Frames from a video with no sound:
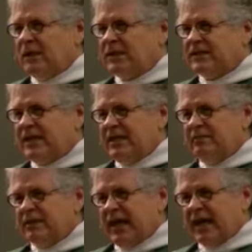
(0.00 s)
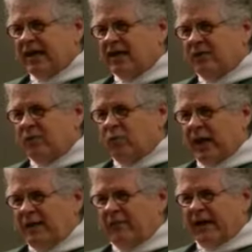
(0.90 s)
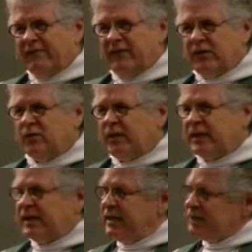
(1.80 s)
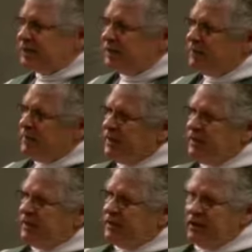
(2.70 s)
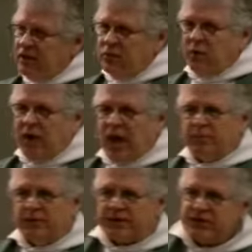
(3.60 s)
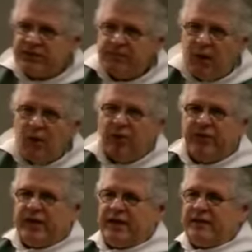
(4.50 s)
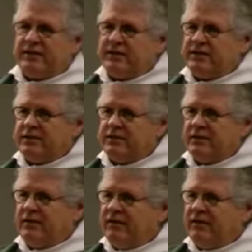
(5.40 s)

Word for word: but it seems like what I'm left doing is attempting to accomplish small things